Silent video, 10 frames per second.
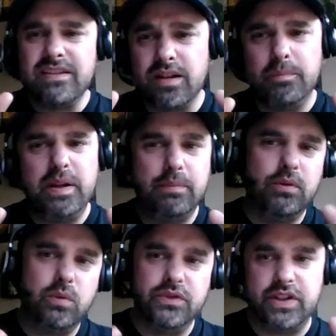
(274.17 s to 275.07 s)
some
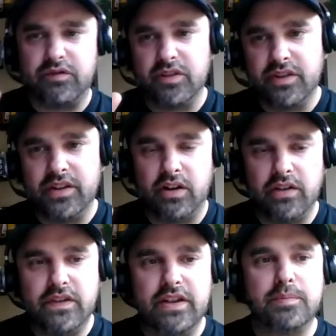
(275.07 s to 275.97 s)
people will differ
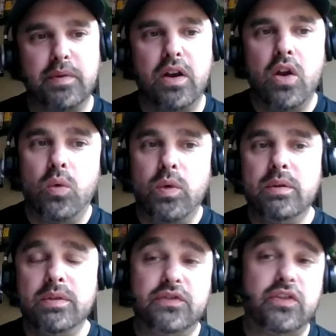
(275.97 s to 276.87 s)
on this, but we
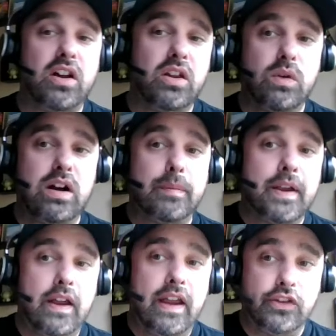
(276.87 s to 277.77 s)
always follow up
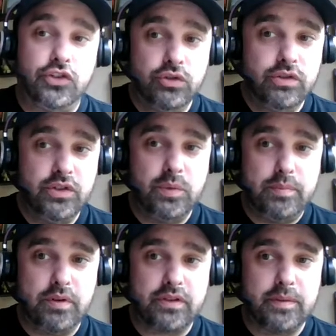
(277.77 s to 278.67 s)
as soon as we
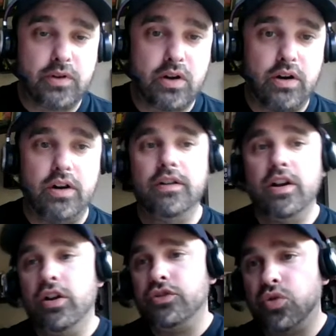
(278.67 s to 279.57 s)
book the call,
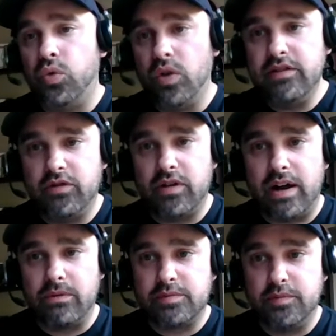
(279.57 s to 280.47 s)
24
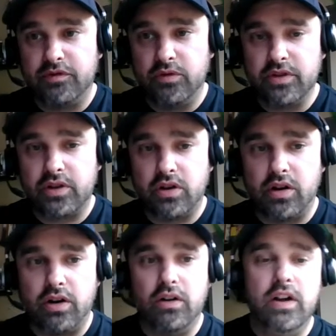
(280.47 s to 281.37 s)
hours before the
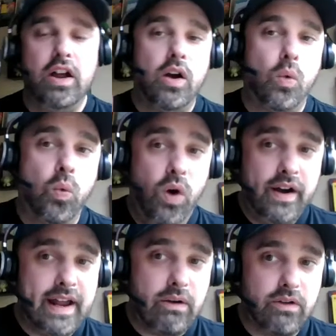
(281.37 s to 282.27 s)
call,
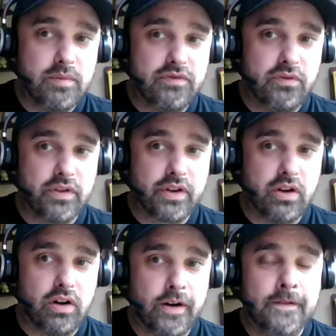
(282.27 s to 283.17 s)
1 hour before the
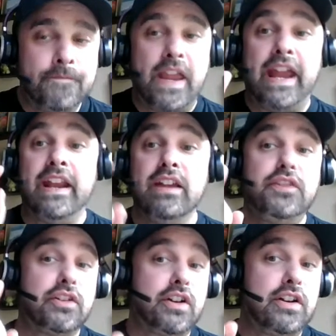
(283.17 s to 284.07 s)
call, and
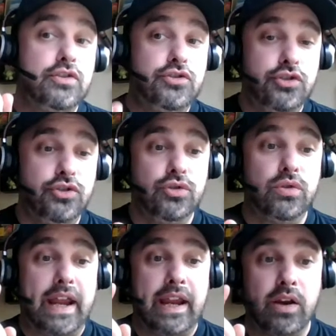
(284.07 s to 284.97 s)
if you're going to
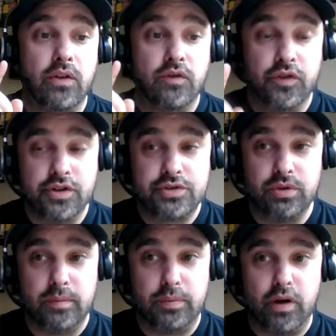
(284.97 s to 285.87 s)
do a
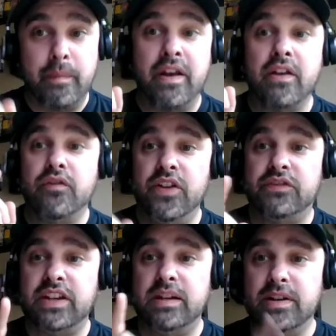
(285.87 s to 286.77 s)
virtual appointment,
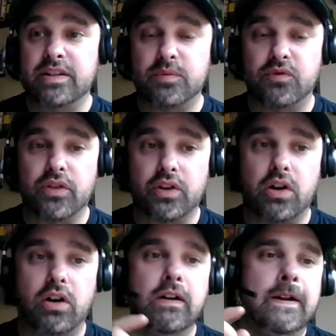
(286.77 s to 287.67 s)
15 minutes before the
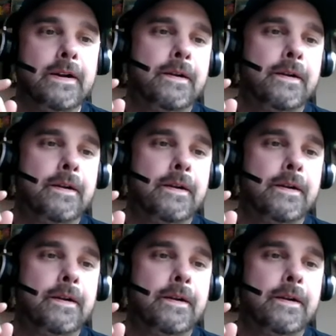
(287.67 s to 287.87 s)
call.